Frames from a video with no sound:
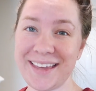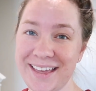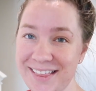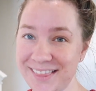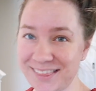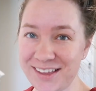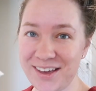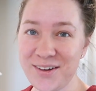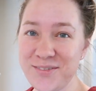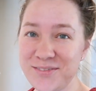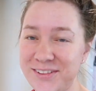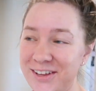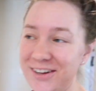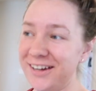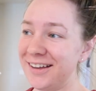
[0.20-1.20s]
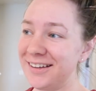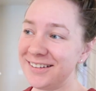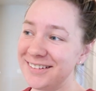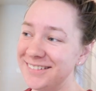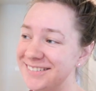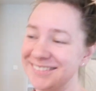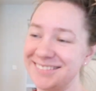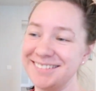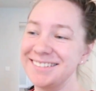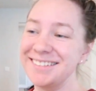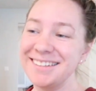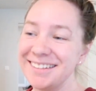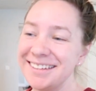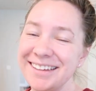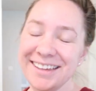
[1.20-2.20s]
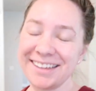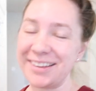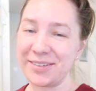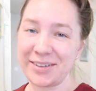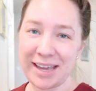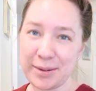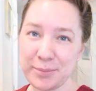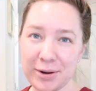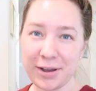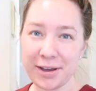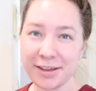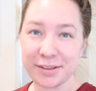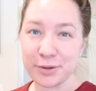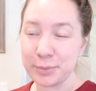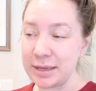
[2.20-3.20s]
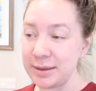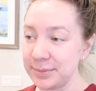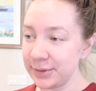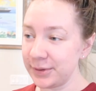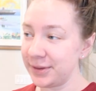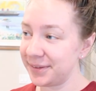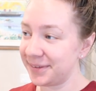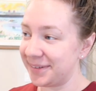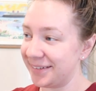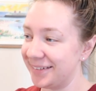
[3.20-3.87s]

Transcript: Hello vlog. Hello camera, hello people.